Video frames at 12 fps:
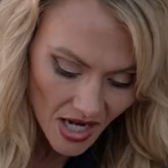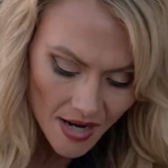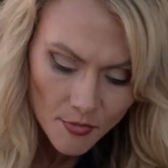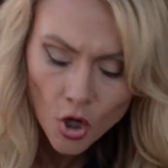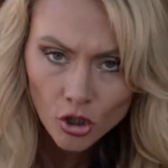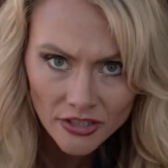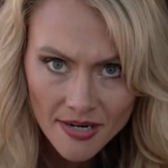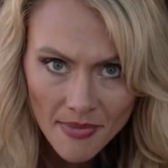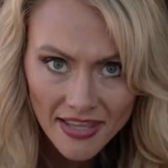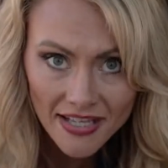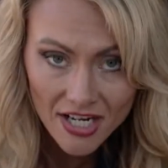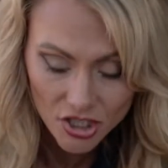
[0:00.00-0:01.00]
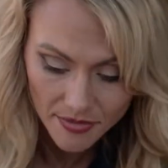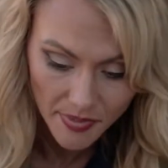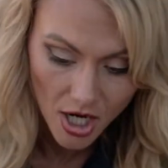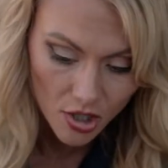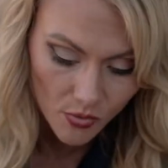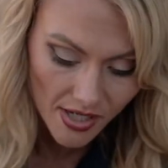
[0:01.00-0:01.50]
I'm holding my layers
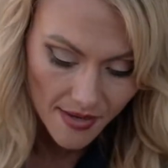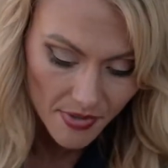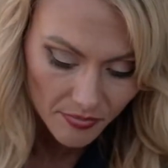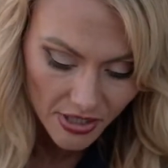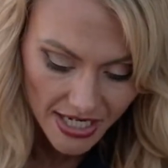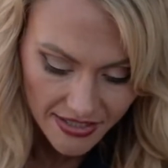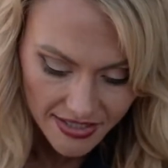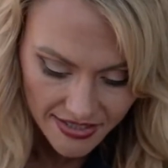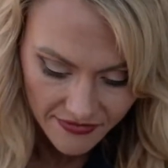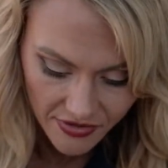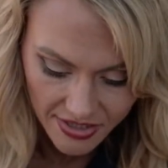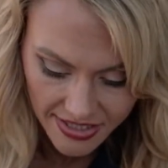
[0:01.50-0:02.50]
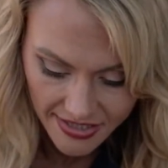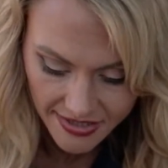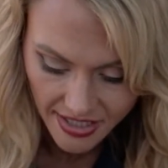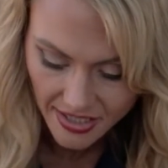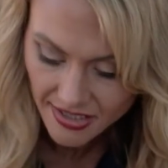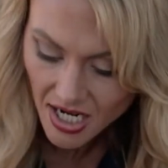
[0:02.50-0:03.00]
apart when I'm applying these different
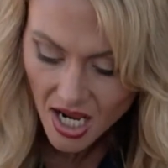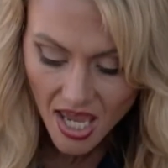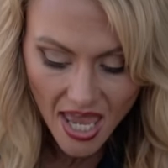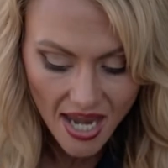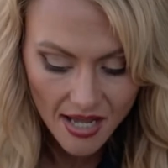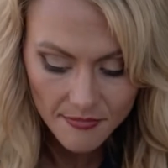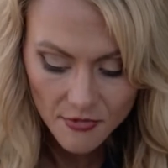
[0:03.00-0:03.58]
seasonings, and I'm